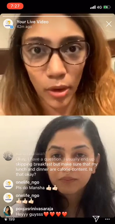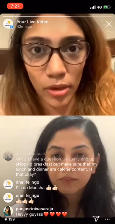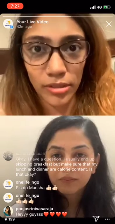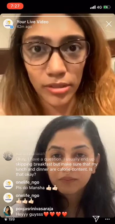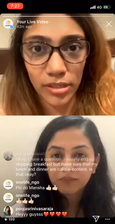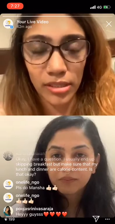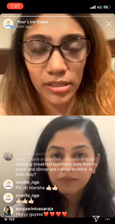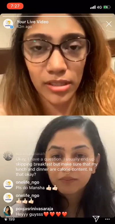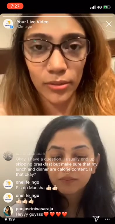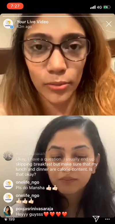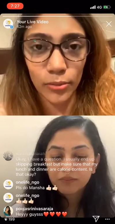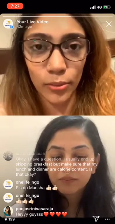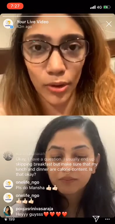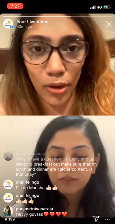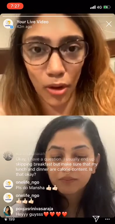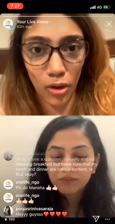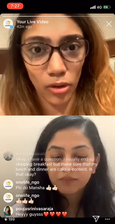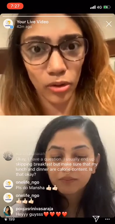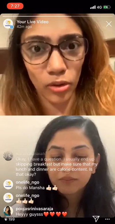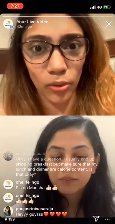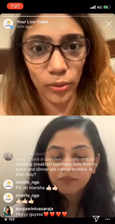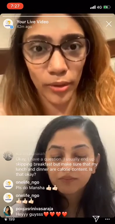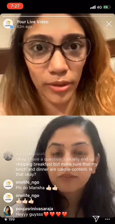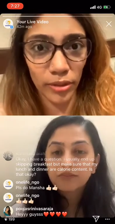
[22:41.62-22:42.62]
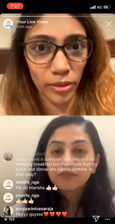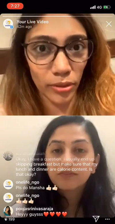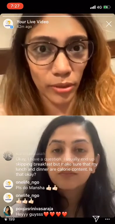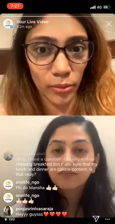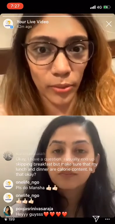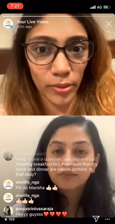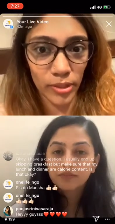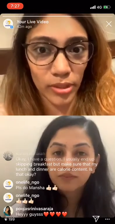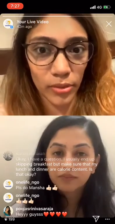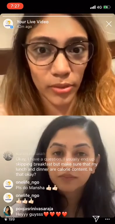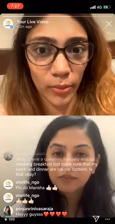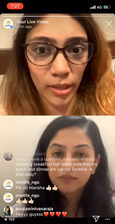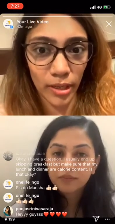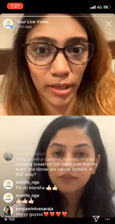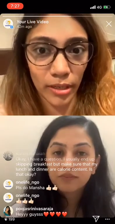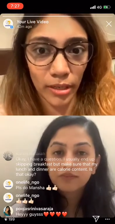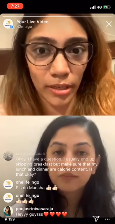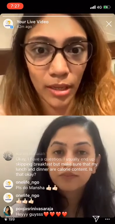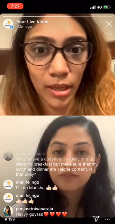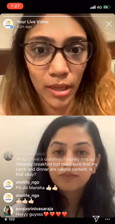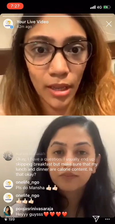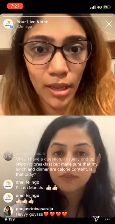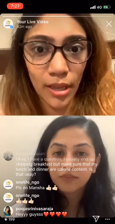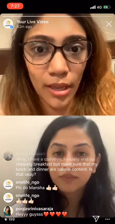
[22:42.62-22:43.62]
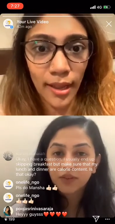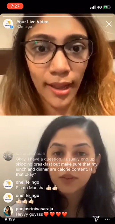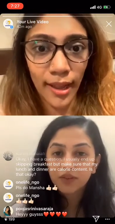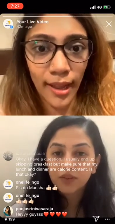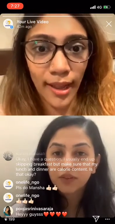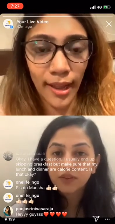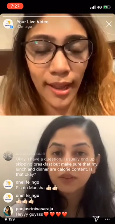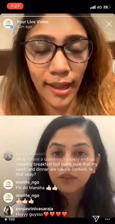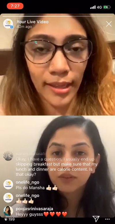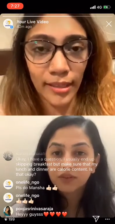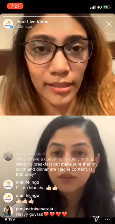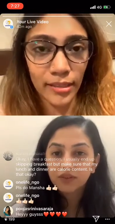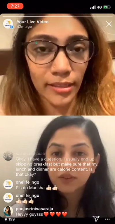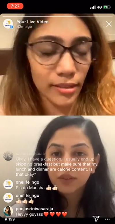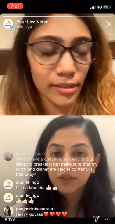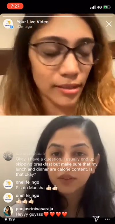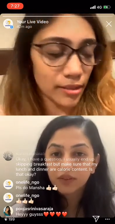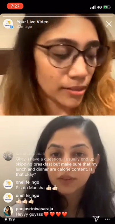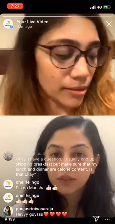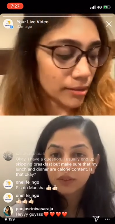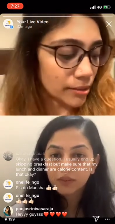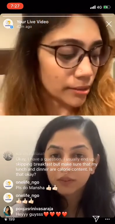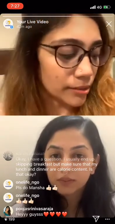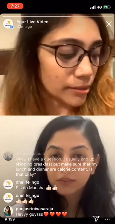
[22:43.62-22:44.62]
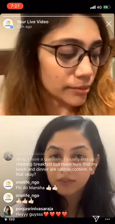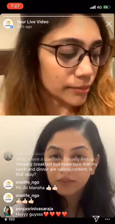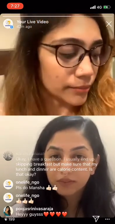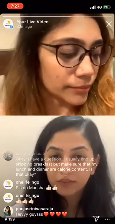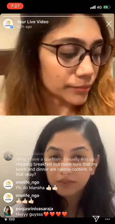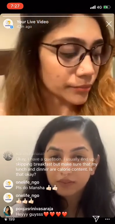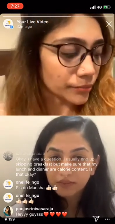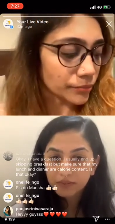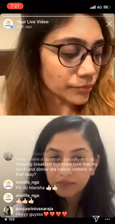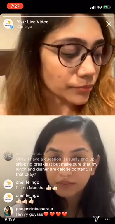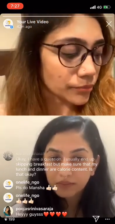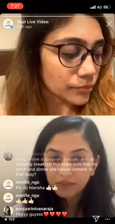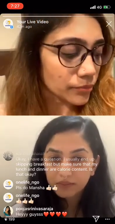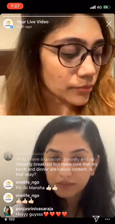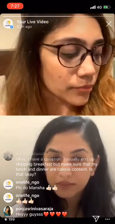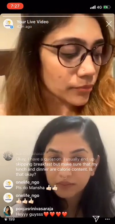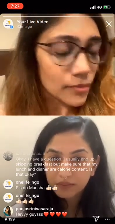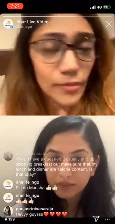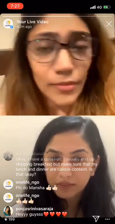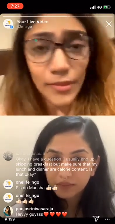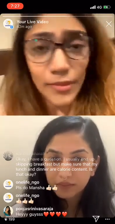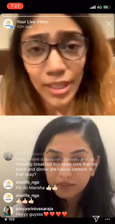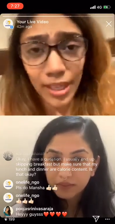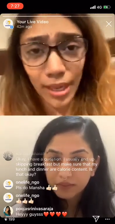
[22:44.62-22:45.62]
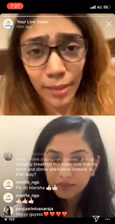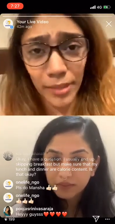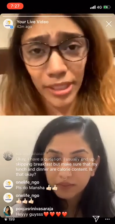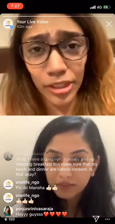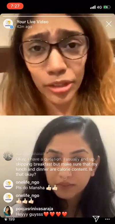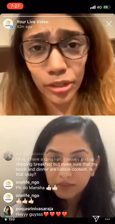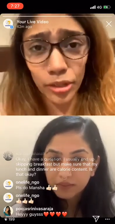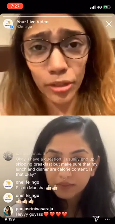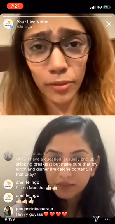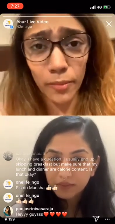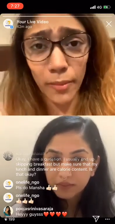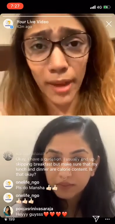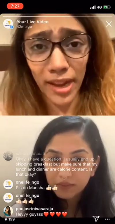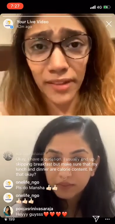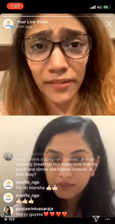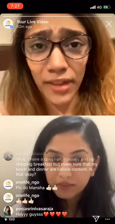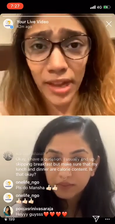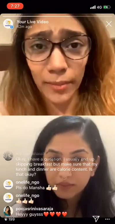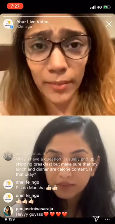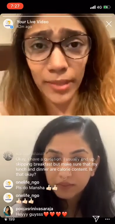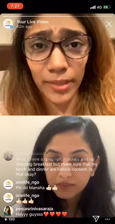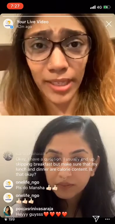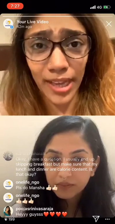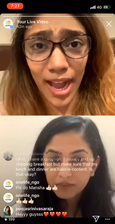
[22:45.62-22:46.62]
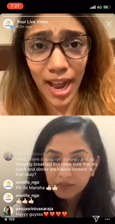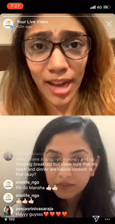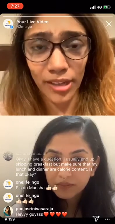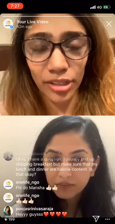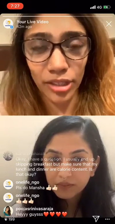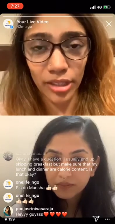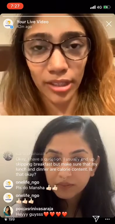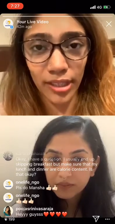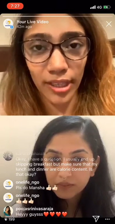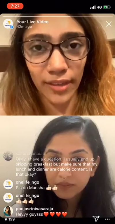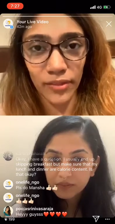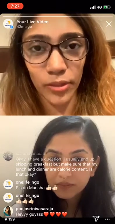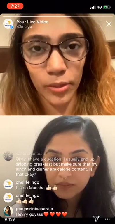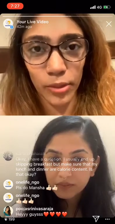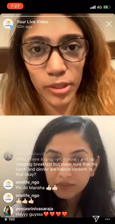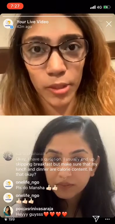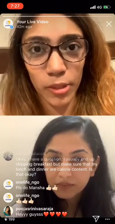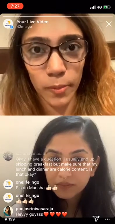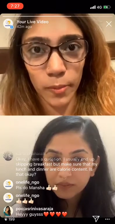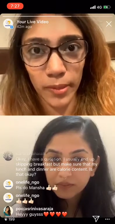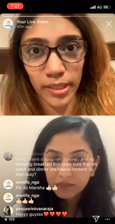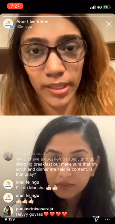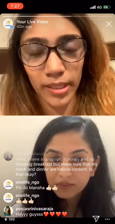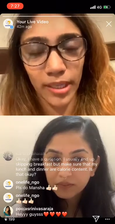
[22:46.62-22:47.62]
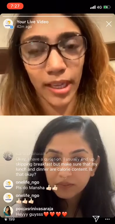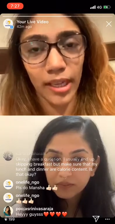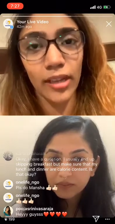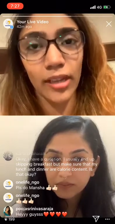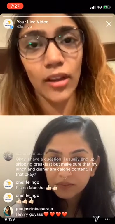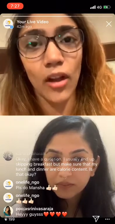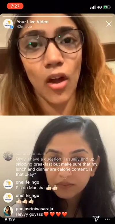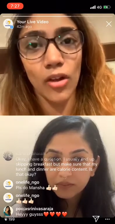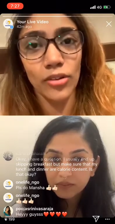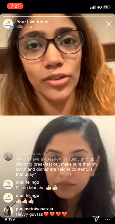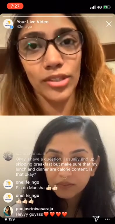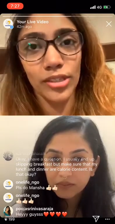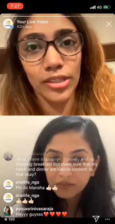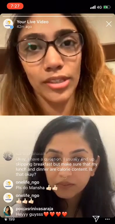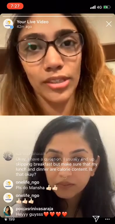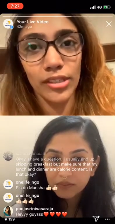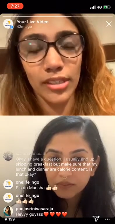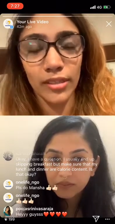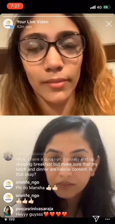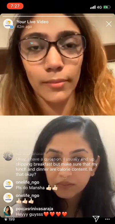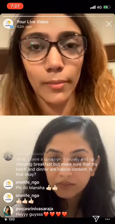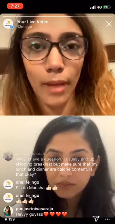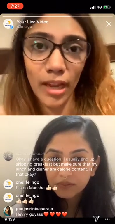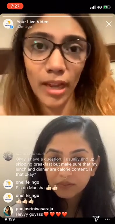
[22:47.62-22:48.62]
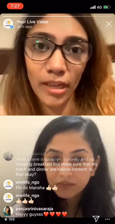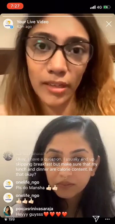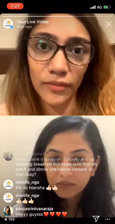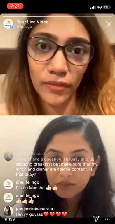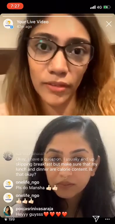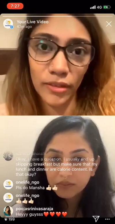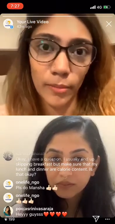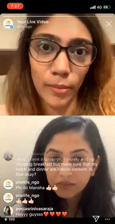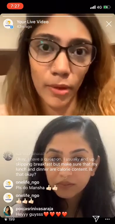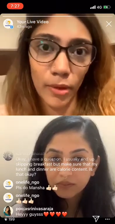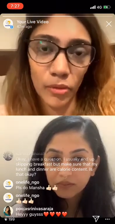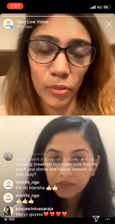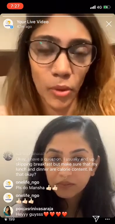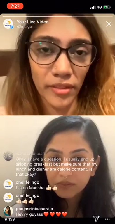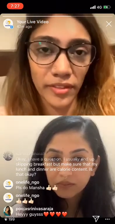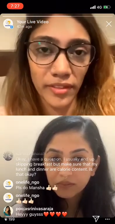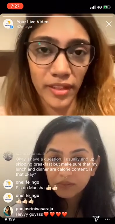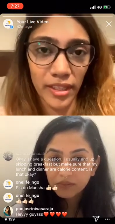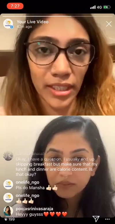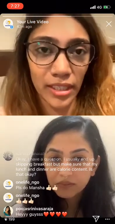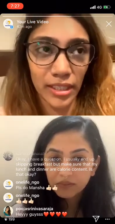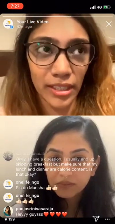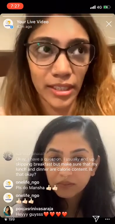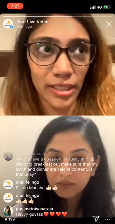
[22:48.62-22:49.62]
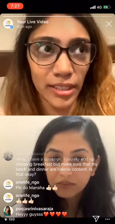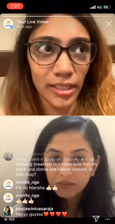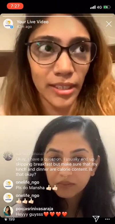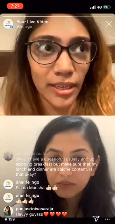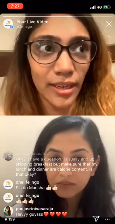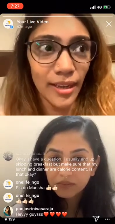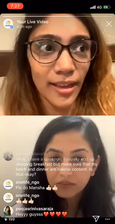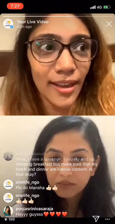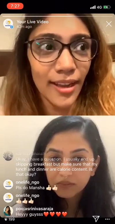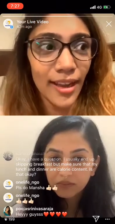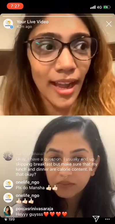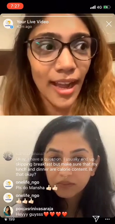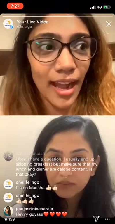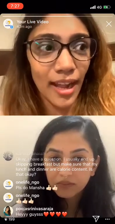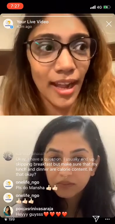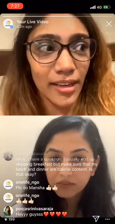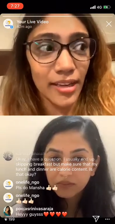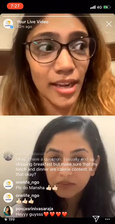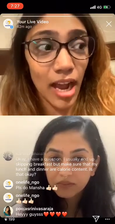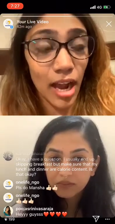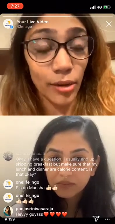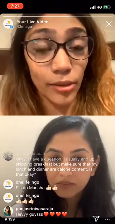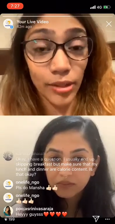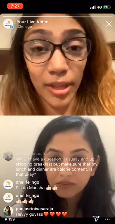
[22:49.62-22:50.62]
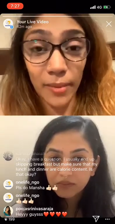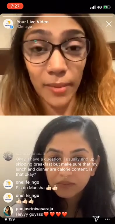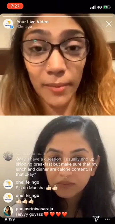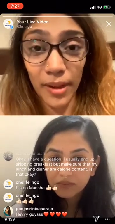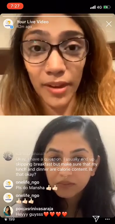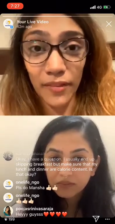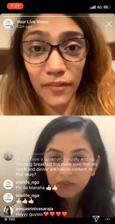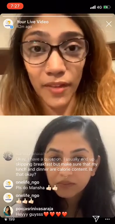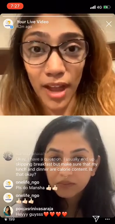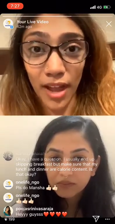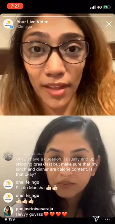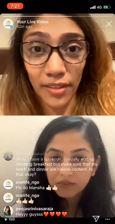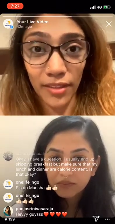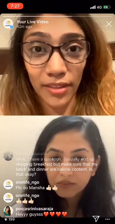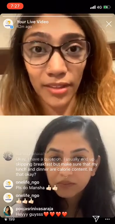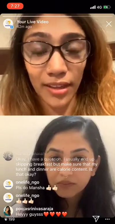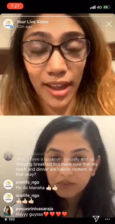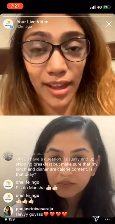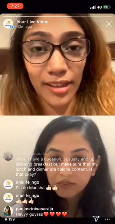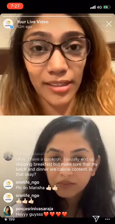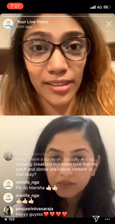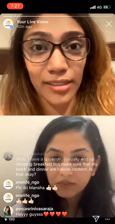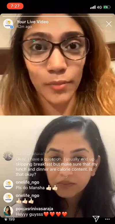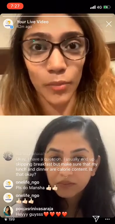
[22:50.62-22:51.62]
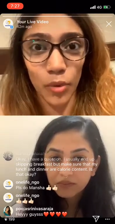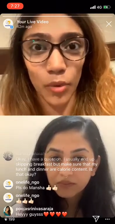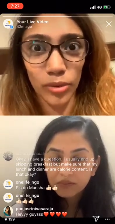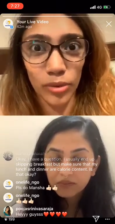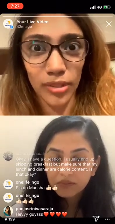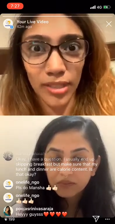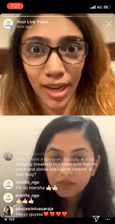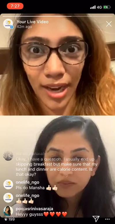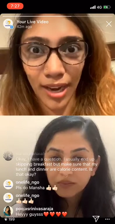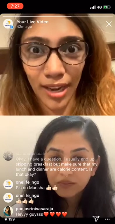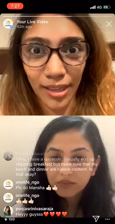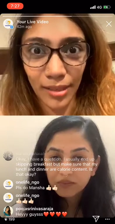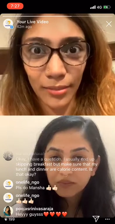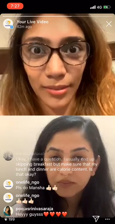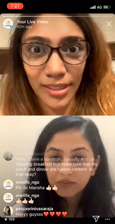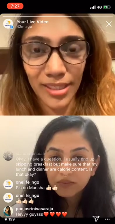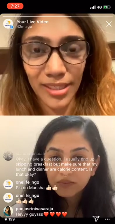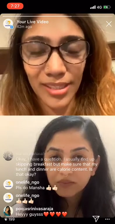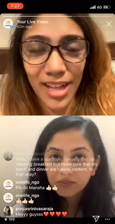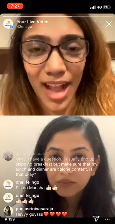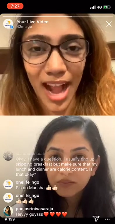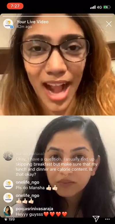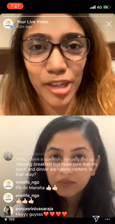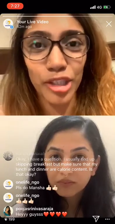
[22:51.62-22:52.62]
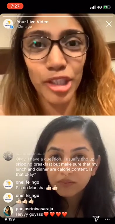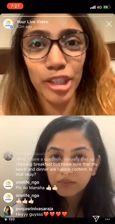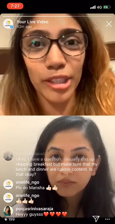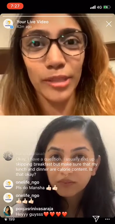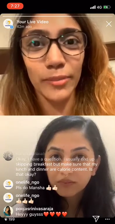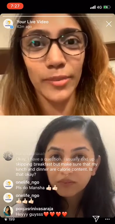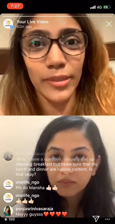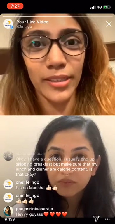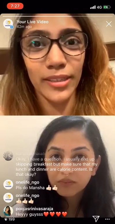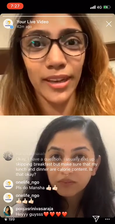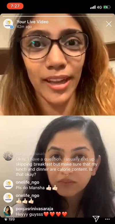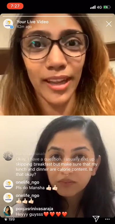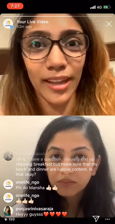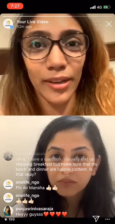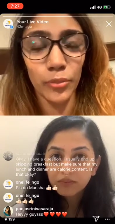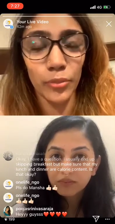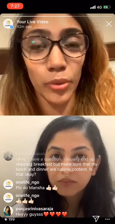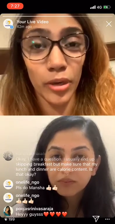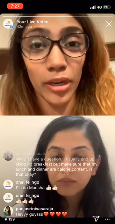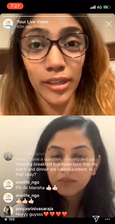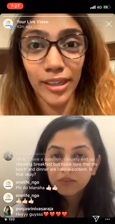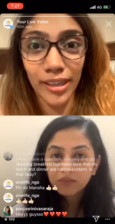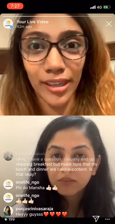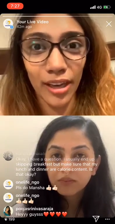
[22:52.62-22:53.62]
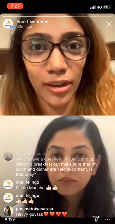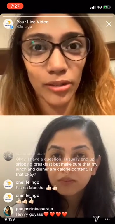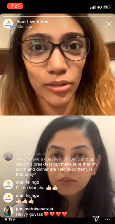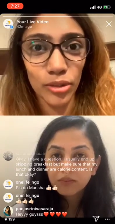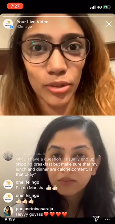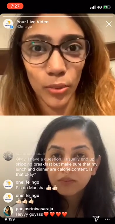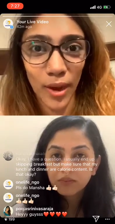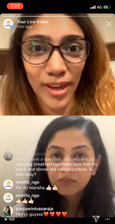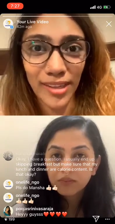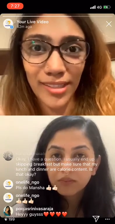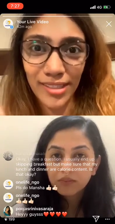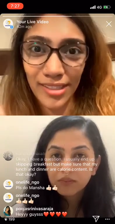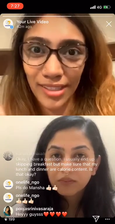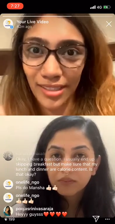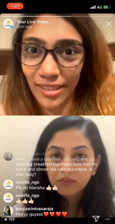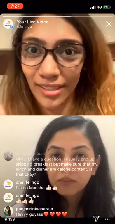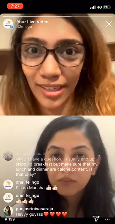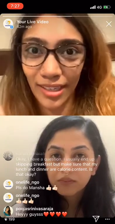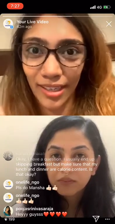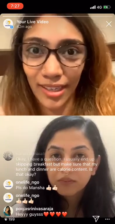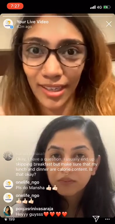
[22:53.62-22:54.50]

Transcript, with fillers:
Speaker 1: that we're all going through as well, and. Uh, I mean, you know, my family actually, everyone's pretty like conscious and mindful about what they eat. And now that my father has more time, he's actually been like working out twice a day.